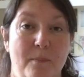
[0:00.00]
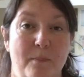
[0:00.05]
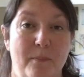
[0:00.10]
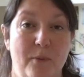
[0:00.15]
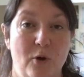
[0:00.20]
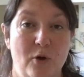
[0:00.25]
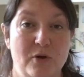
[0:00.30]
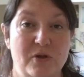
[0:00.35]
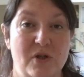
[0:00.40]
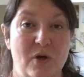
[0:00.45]

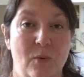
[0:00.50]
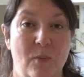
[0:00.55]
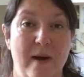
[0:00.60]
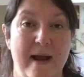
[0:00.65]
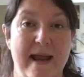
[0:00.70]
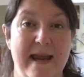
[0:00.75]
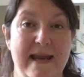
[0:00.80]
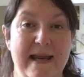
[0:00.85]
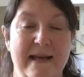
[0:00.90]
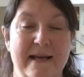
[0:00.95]
put
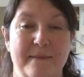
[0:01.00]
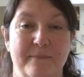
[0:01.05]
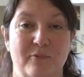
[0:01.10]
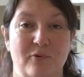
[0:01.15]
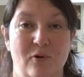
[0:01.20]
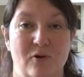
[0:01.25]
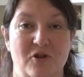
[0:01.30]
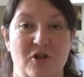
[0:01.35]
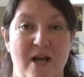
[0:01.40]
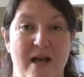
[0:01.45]
away in a
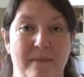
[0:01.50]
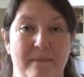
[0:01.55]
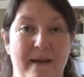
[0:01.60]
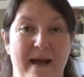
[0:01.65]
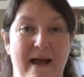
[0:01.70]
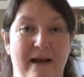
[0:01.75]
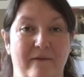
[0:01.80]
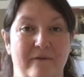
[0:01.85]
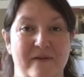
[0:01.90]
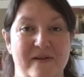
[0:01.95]
project
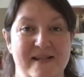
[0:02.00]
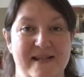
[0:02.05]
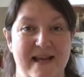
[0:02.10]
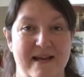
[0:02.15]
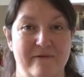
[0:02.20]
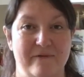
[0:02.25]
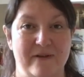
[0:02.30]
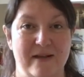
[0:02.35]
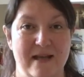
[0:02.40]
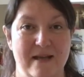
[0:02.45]
bag for
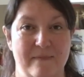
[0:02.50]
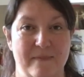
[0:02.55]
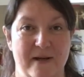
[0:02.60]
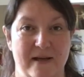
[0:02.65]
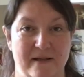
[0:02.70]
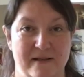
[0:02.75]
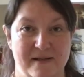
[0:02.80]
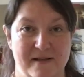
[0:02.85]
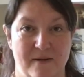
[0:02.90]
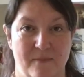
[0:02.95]

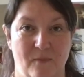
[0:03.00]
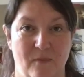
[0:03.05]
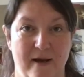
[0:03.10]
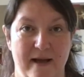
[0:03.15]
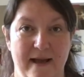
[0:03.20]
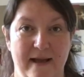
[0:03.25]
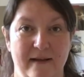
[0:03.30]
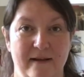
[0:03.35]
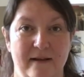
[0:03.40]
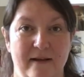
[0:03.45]
safekeeping
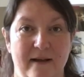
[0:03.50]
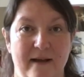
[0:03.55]
somewhere,